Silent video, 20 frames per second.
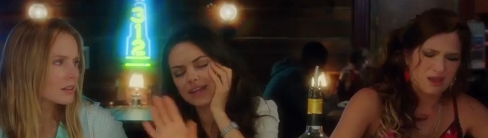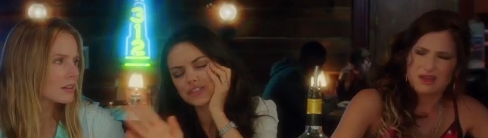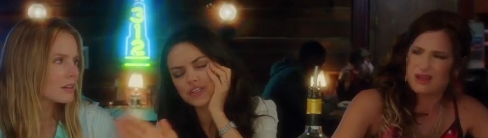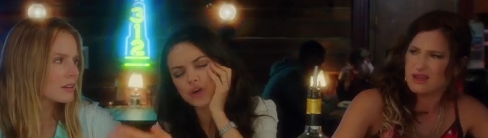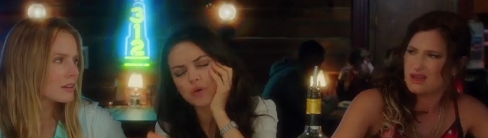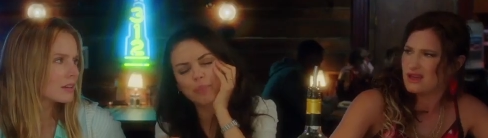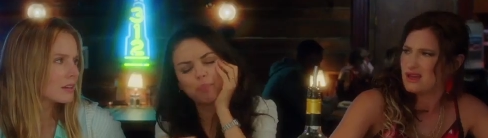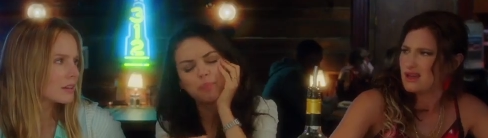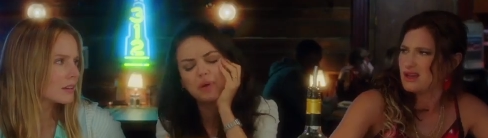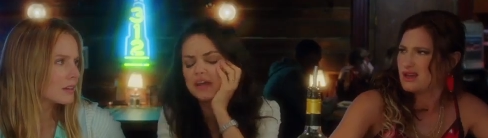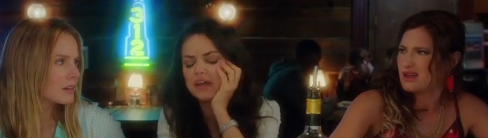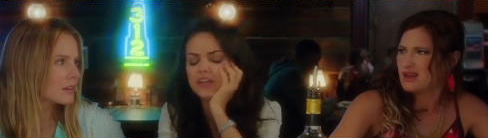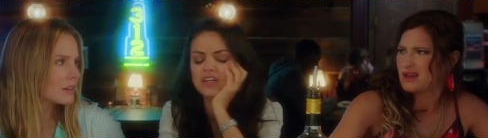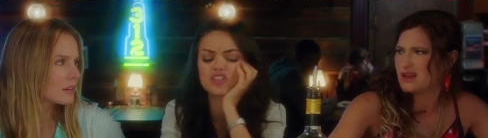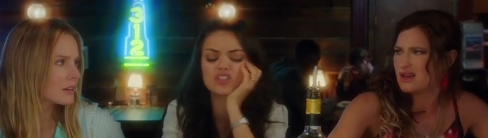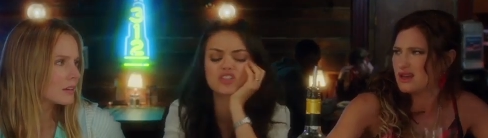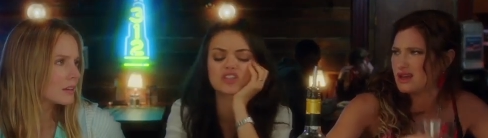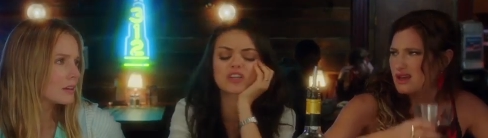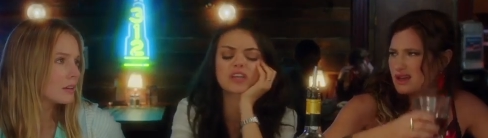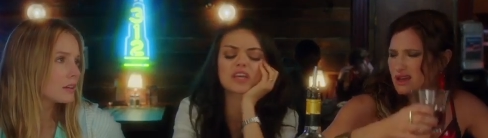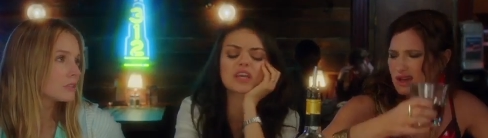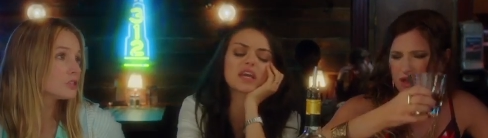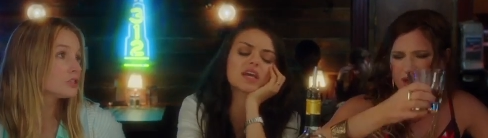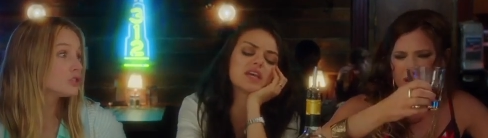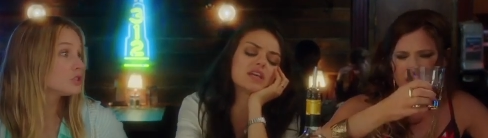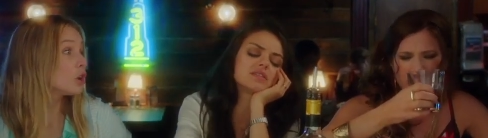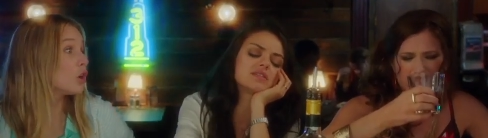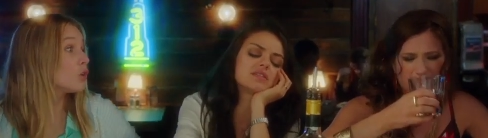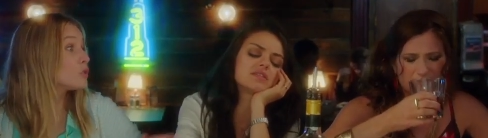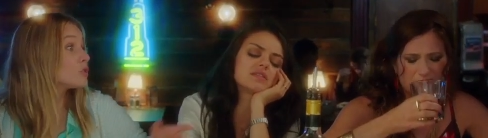Speaker 1: doing these bake
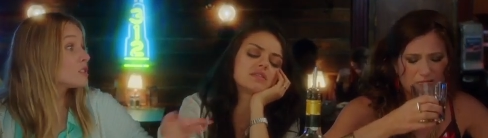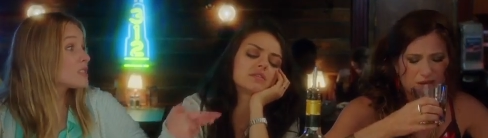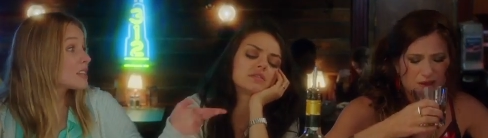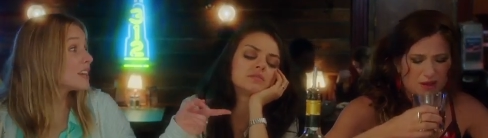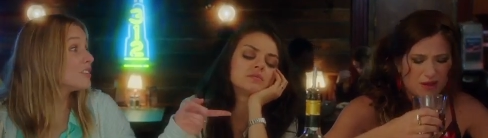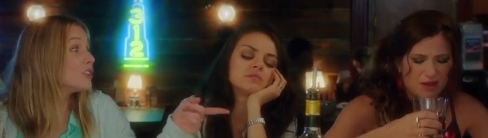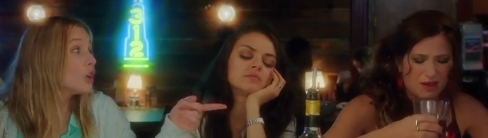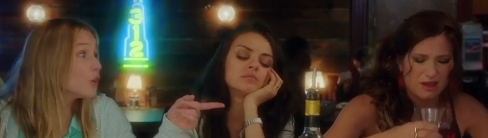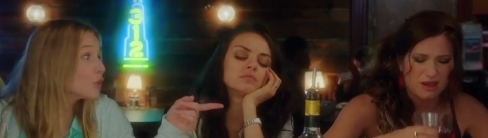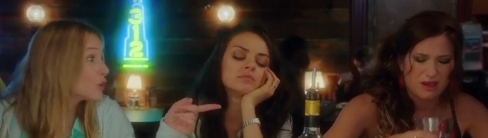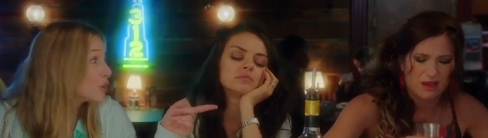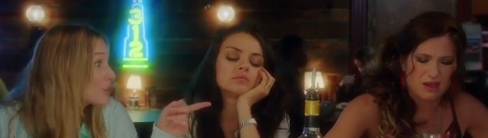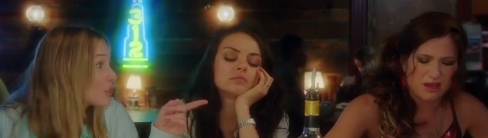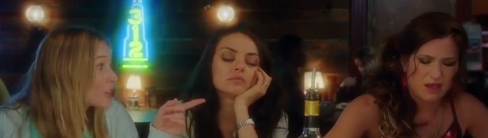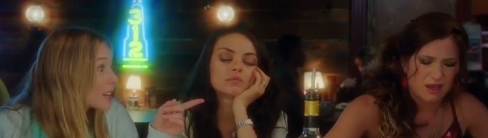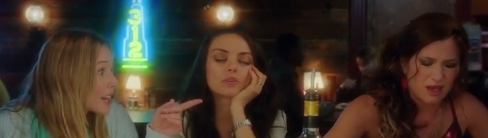sales, I'm not doing all these